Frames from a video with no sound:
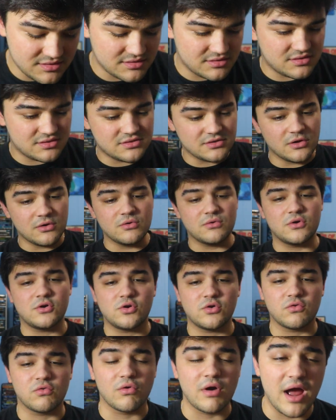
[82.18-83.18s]
so
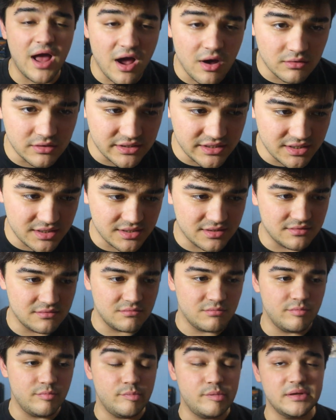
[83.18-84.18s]
crowded
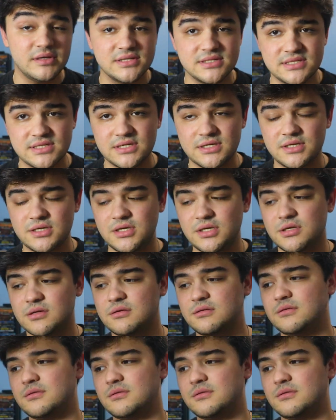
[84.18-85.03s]
and busy.